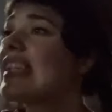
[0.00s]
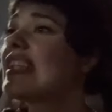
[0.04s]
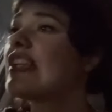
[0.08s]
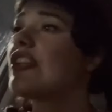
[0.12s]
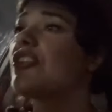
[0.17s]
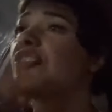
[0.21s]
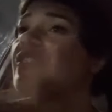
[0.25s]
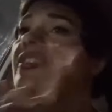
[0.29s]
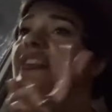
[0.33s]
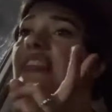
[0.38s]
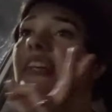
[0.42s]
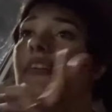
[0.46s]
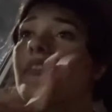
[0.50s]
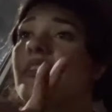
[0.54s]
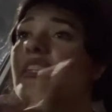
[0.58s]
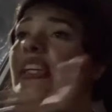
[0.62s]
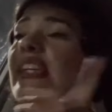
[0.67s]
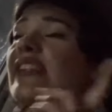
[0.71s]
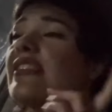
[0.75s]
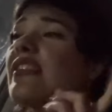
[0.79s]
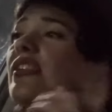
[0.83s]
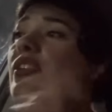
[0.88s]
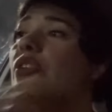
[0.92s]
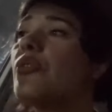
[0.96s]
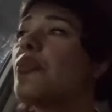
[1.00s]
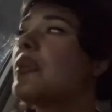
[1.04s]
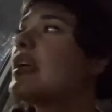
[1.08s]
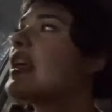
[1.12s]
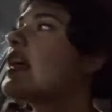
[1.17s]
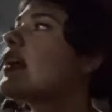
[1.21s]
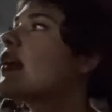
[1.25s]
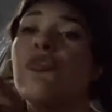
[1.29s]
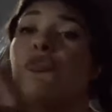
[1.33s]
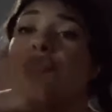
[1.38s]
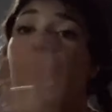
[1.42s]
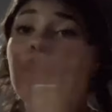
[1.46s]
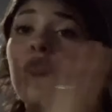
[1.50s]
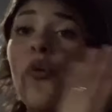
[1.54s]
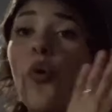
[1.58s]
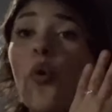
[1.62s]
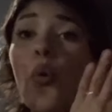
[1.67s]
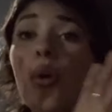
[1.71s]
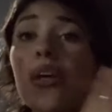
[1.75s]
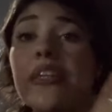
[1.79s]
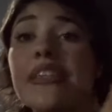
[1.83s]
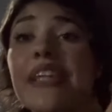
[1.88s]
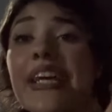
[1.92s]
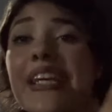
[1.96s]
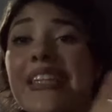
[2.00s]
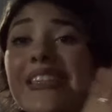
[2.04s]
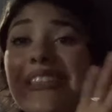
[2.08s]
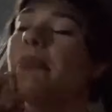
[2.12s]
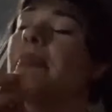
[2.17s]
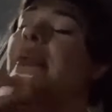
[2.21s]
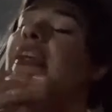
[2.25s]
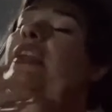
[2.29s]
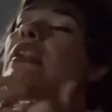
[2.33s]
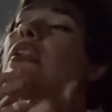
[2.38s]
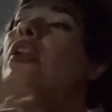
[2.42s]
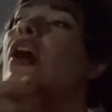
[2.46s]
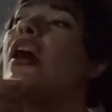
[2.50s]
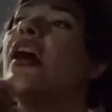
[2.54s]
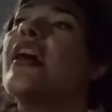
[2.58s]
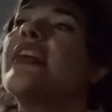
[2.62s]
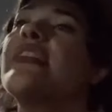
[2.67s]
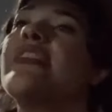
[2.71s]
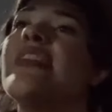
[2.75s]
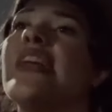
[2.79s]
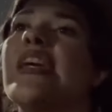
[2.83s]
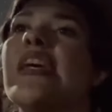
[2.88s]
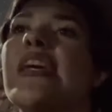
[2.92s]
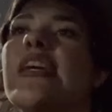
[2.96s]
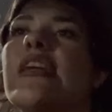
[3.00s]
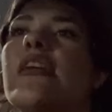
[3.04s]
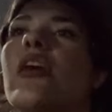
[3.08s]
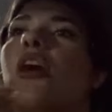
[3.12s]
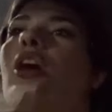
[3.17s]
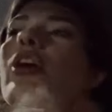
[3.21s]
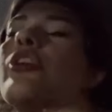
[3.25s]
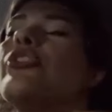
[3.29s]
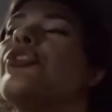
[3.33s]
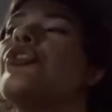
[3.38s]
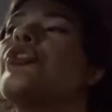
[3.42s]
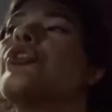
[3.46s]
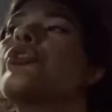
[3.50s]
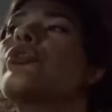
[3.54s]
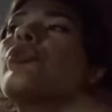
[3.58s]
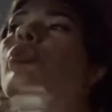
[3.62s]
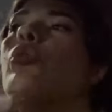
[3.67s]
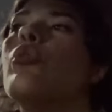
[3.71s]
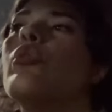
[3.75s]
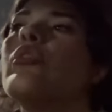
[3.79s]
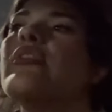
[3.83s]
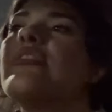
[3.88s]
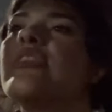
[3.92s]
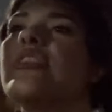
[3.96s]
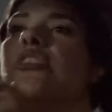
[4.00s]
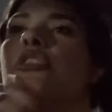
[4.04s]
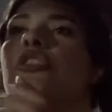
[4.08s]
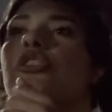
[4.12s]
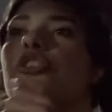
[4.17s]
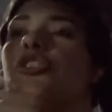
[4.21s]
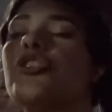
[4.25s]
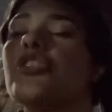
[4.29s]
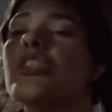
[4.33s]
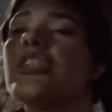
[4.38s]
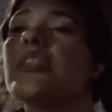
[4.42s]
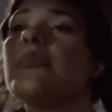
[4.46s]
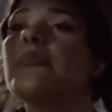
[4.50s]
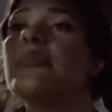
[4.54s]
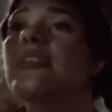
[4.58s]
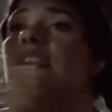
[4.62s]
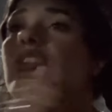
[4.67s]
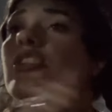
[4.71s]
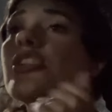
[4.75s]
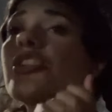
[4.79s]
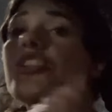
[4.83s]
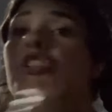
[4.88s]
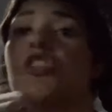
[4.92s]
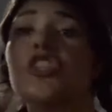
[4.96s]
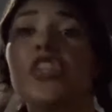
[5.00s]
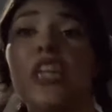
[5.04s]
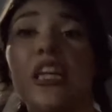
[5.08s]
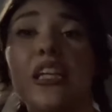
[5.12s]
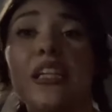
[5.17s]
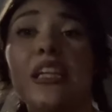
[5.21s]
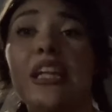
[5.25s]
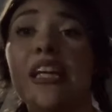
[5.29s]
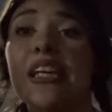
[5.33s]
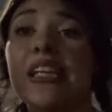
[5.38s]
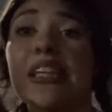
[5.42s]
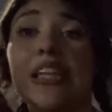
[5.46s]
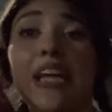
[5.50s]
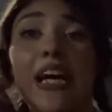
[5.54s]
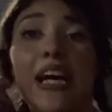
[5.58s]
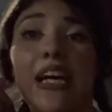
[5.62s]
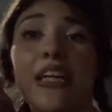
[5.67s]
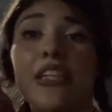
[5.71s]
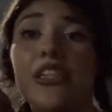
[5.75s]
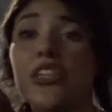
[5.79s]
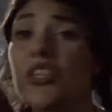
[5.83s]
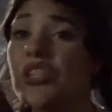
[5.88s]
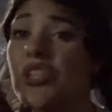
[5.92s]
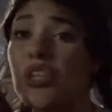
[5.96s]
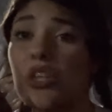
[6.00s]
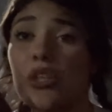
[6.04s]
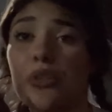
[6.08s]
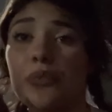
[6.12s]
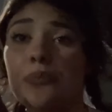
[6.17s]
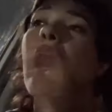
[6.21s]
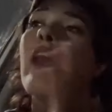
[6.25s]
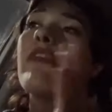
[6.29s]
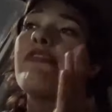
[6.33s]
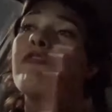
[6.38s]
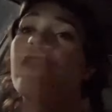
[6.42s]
There are 7 days in the week, 4 days be locked in on your goals and your dreams and your shit like that, you know.